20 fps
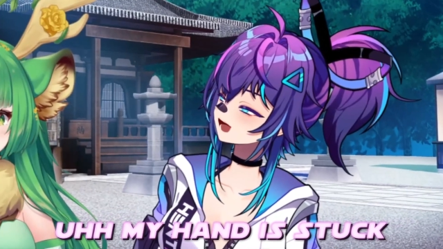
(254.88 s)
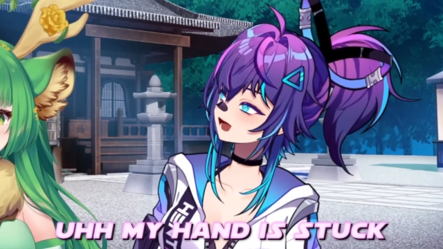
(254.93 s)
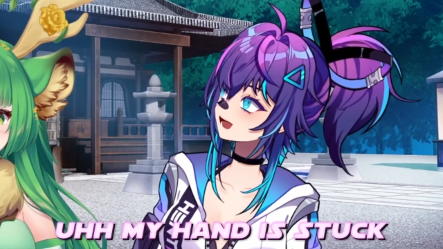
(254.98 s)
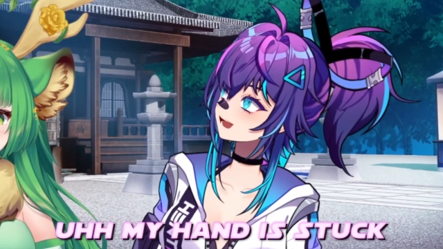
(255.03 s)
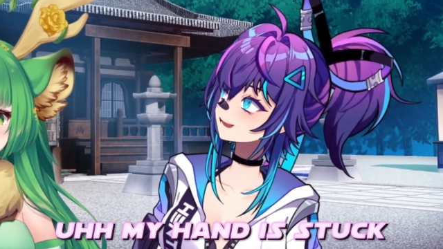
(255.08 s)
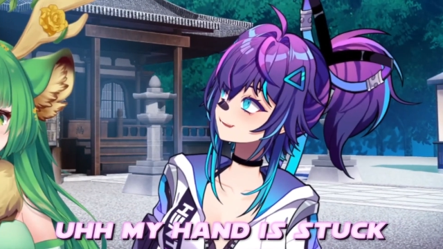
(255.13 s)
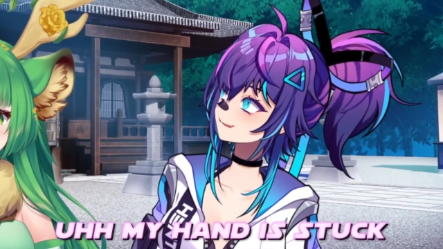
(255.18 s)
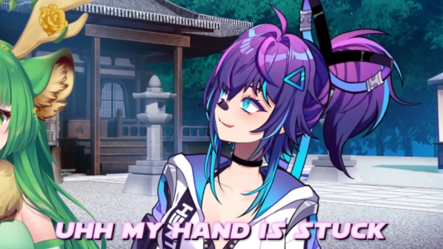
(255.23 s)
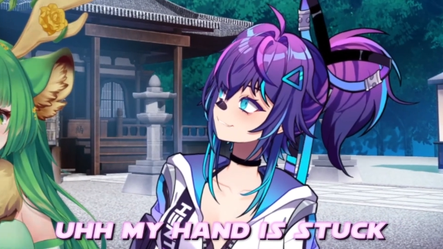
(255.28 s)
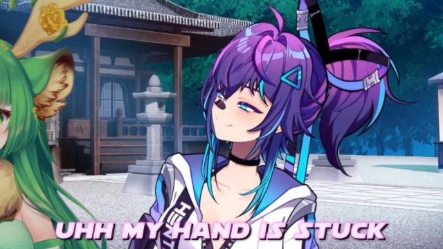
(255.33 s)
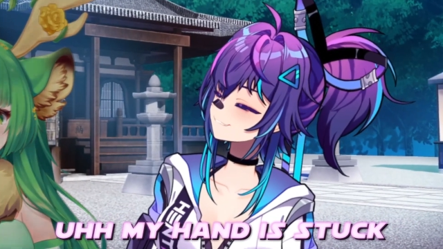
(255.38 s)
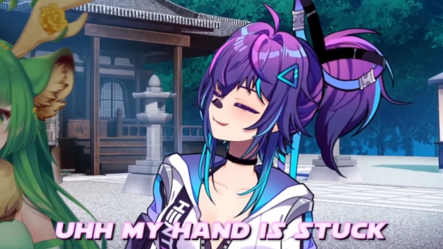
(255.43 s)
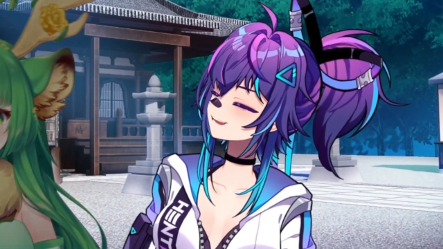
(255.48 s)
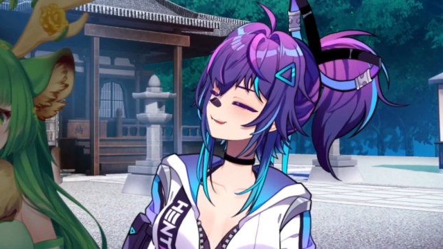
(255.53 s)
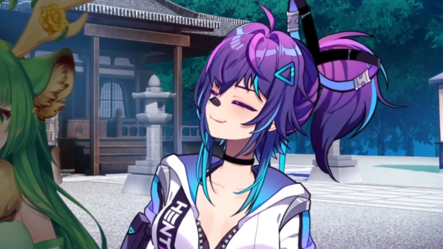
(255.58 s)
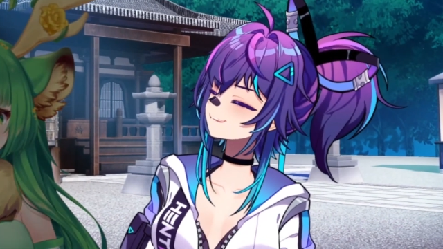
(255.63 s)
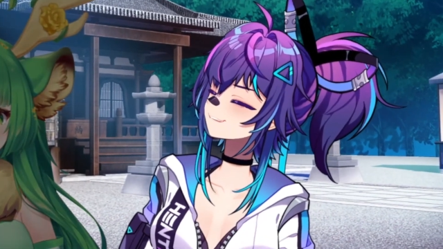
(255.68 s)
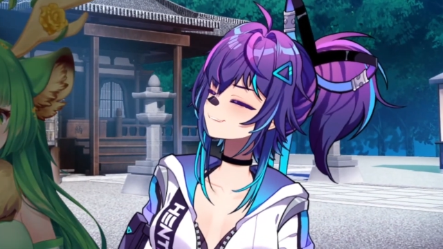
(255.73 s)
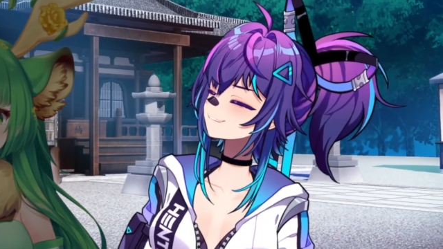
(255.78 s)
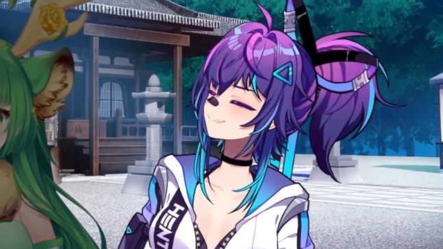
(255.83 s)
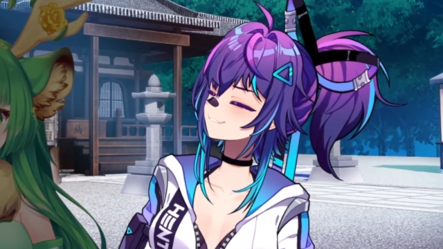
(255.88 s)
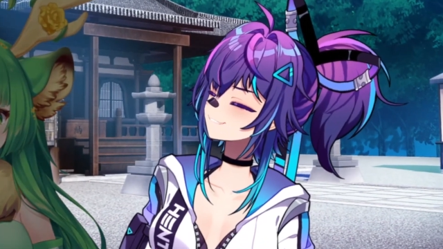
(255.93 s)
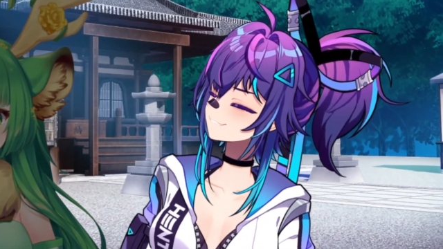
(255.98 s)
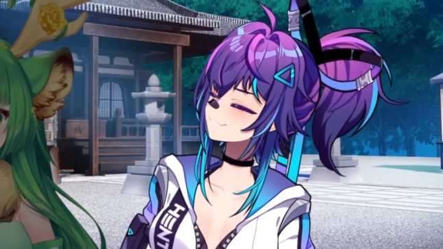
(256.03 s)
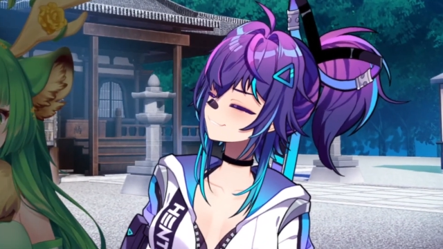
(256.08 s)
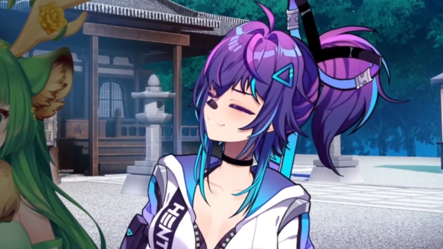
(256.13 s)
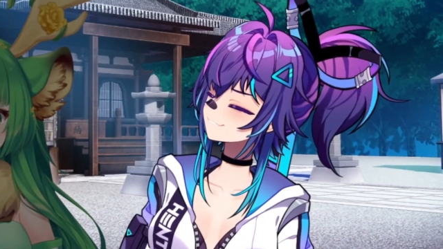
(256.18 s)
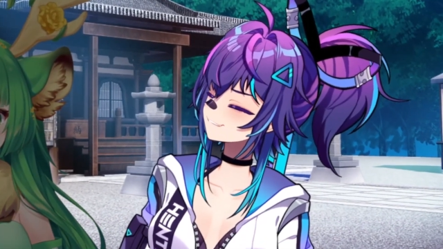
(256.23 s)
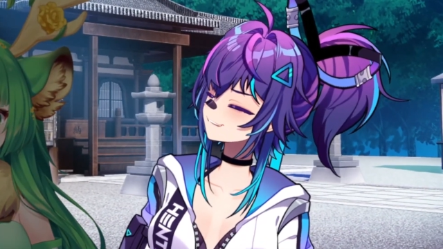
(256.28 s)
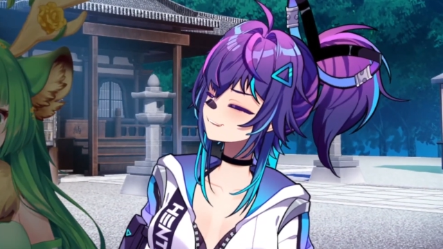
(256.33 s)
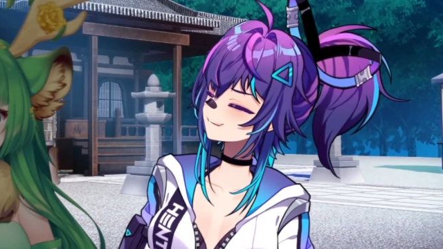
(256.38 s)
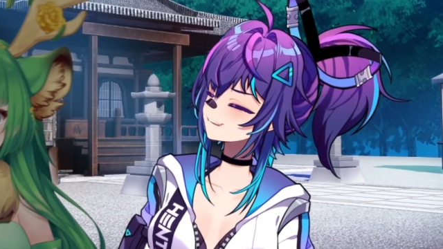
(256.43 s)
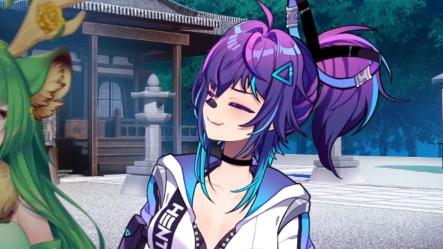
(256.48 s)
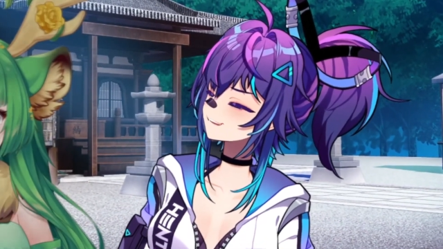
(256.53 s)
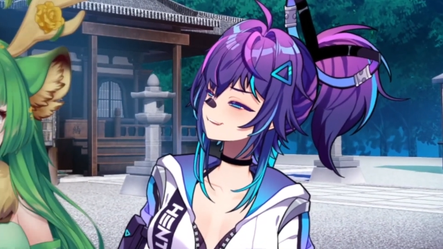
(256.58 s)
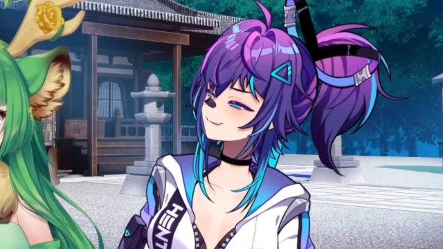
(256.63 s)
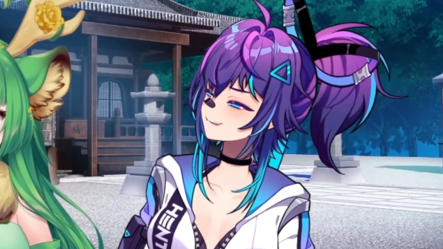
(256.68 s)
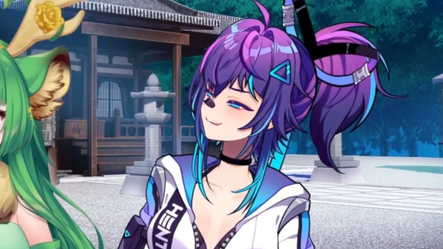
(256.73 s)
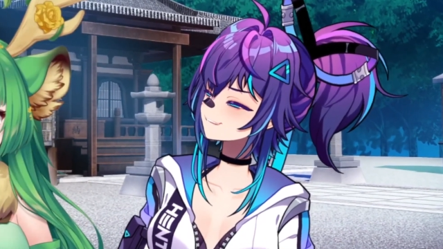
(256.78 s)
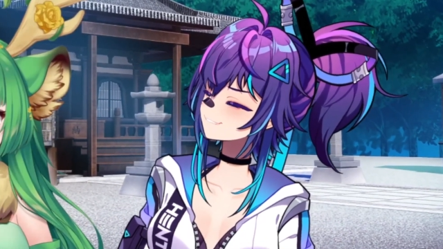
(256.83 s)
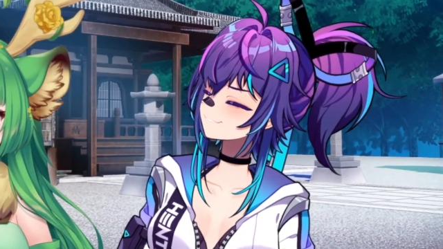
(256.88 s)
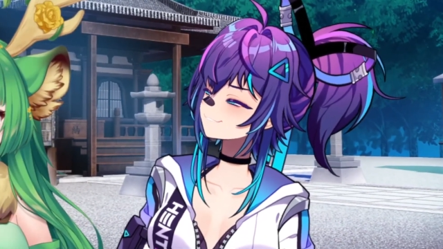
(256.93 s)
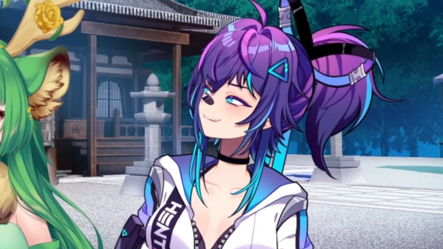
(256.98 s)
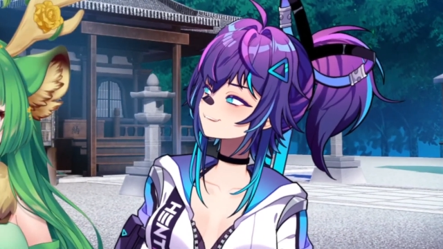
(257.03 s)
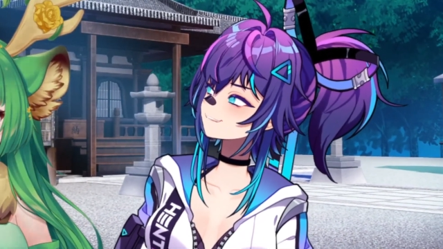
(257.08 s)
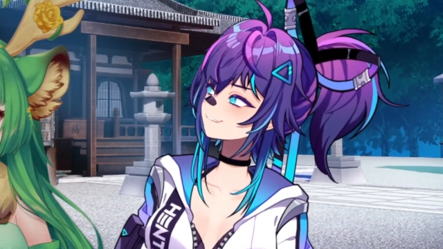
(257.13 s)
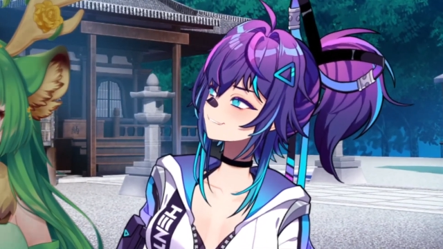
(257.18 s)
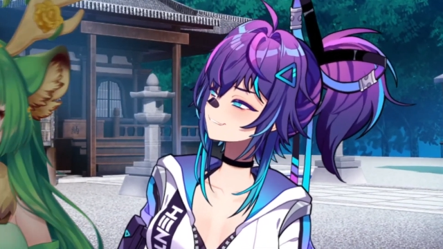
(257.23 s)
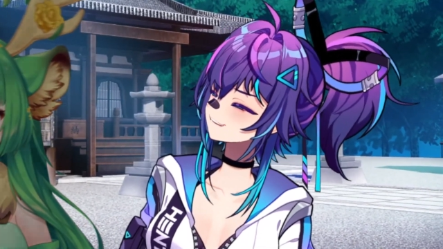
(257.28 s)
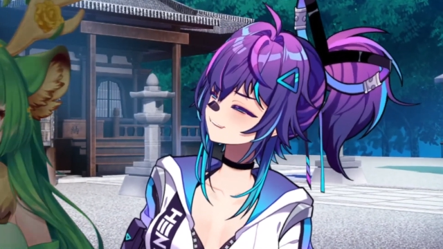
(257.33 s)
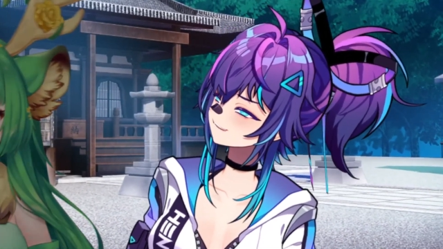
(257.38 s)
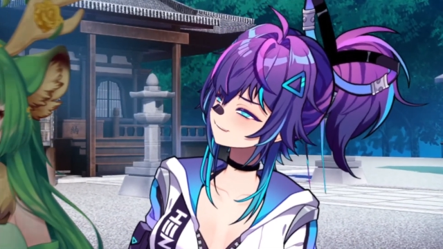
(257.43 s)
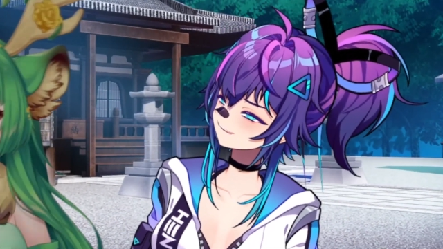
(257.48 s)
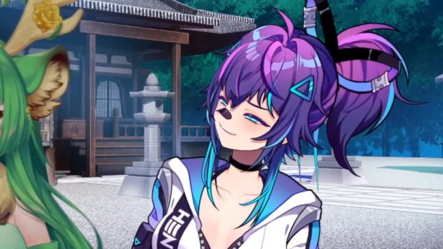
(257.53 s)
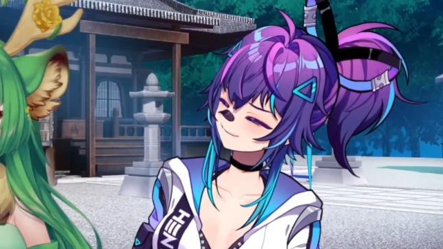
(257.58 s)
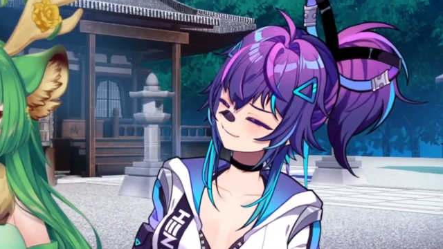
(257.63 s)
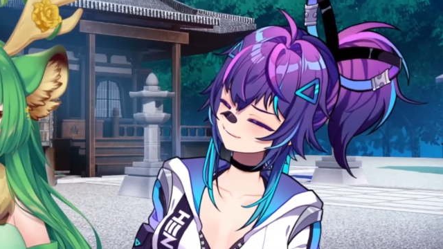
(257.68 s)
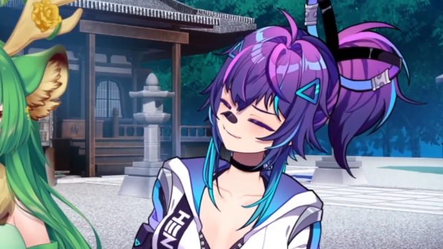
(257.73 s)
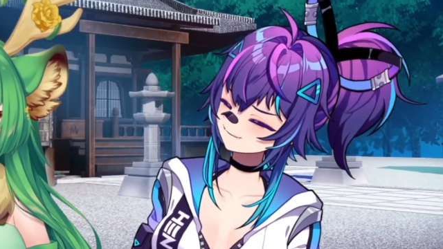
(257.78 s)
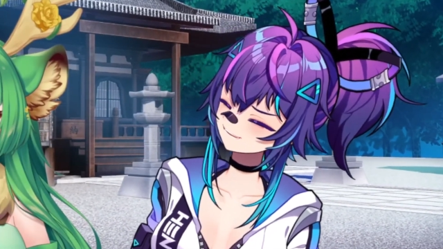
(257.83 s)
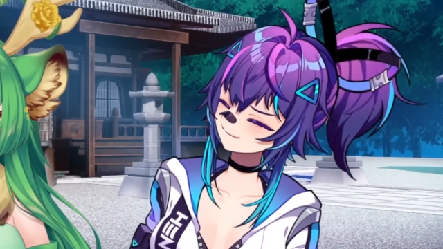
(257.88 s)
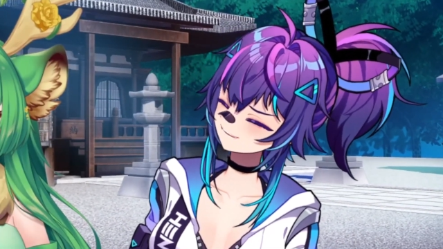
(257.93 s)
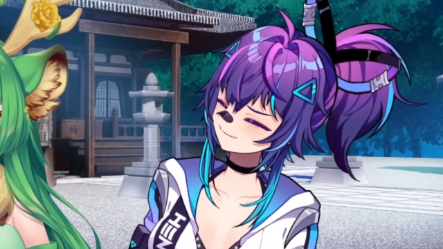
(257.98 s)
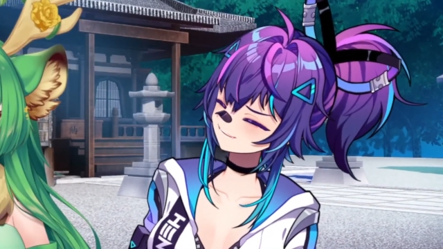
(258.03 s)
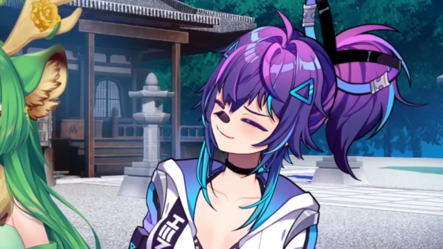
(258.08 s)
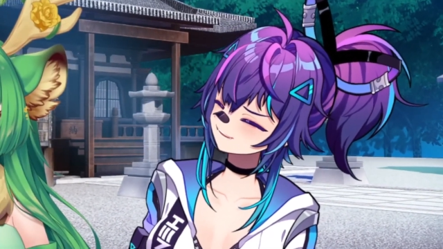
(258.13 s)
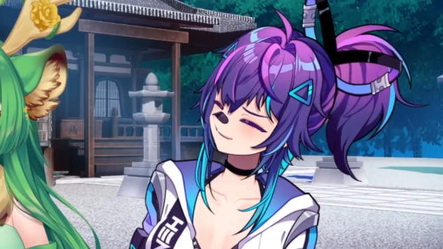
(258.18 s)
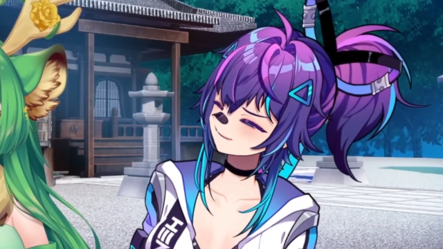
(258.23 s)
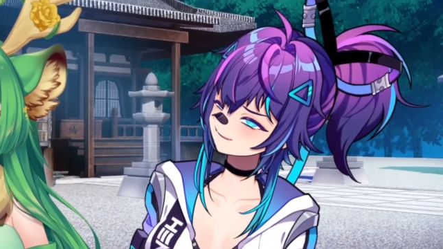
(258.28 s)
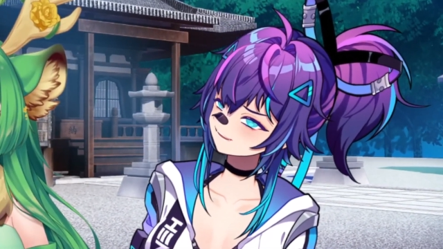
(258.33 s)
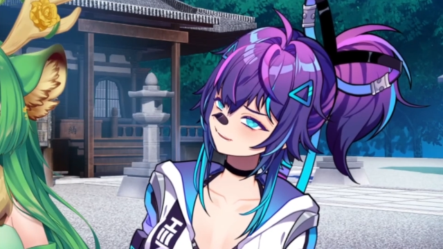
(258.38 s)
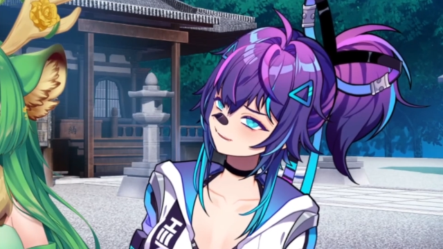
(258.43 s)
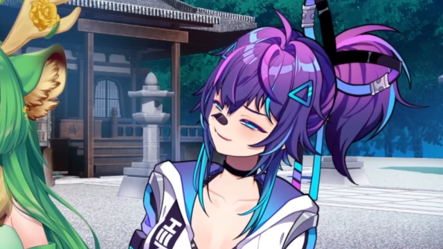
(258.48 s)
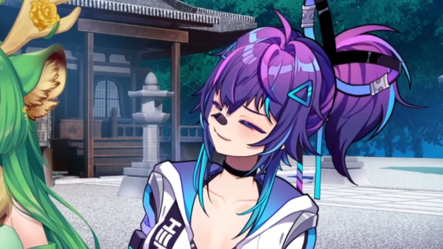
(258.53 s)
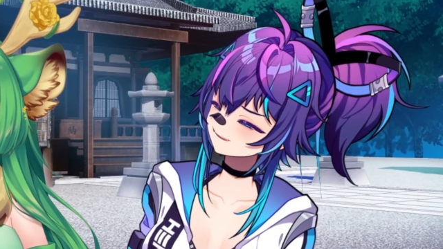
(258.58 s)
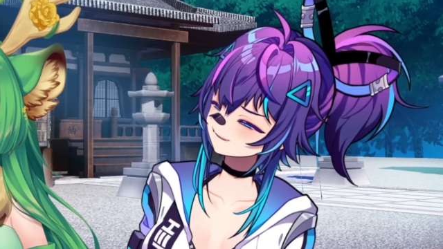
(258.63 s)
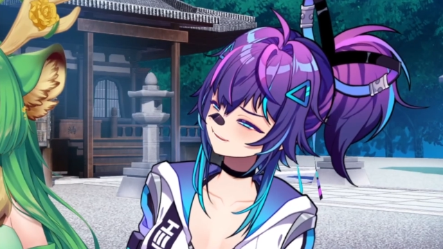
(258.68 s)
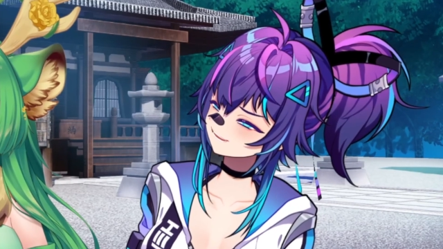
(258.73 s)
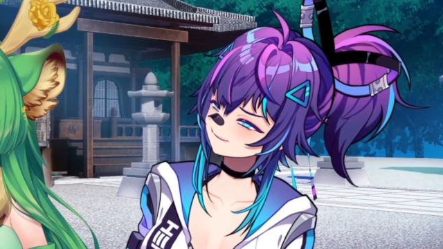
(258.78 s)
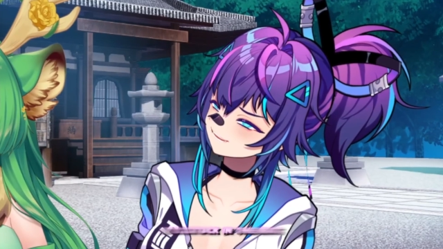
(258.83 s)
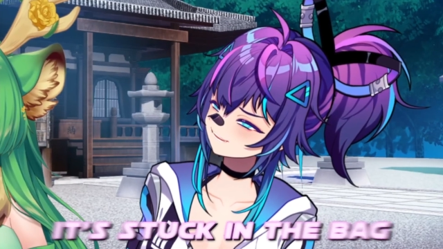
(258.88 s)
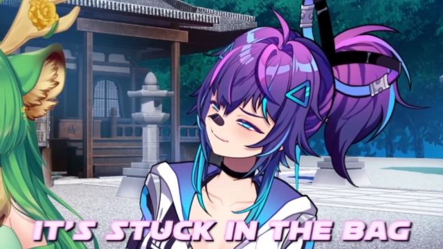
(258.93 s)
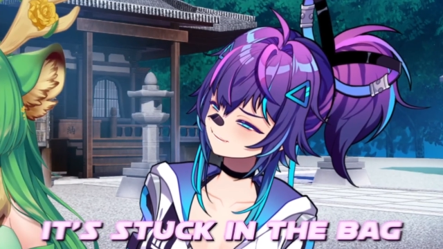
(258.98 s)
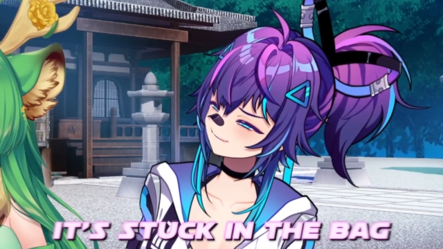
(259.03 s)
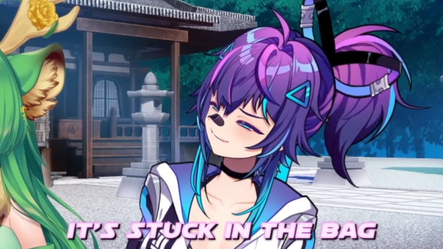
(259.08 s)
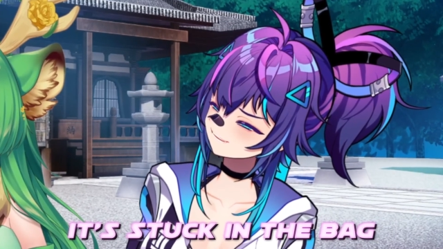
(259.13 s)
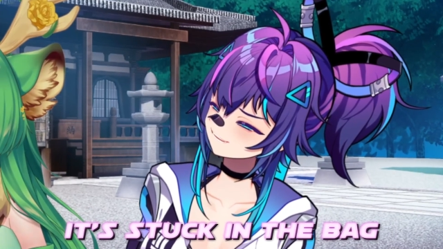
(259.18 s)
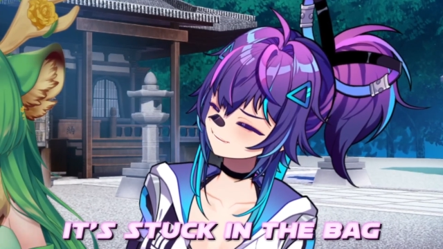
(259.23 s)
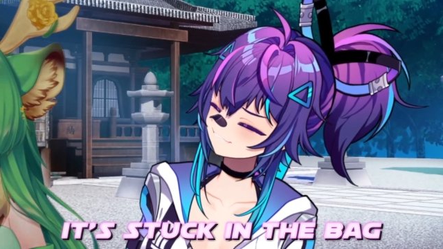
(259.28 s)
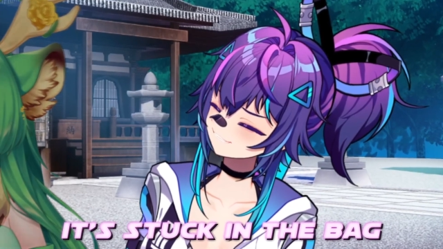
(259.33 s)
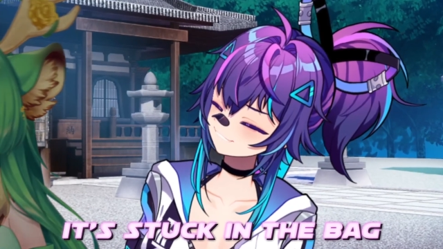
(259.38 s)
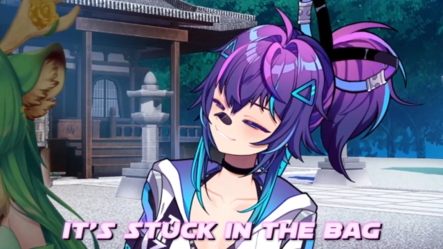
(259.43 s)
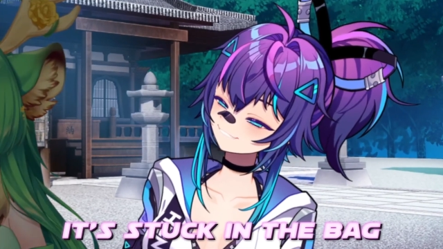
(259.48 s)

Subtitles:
(no speaker visible)